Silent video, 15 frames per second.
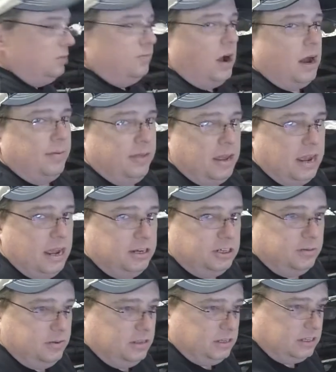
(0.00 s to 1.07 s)
the bottom of the head
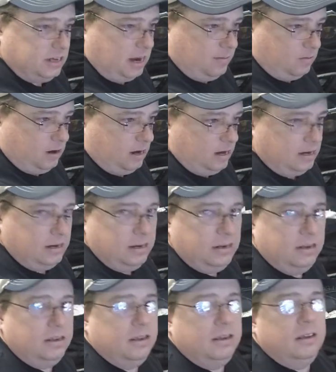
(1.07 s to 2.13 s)
should be the same way.
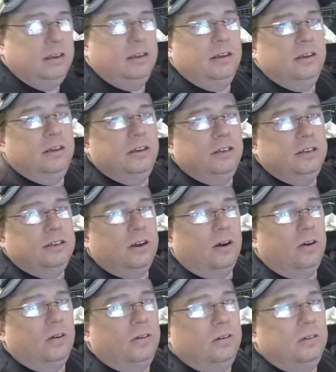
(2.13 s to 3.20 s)

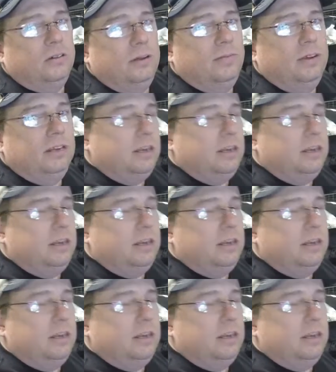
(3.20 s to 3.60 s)
So let me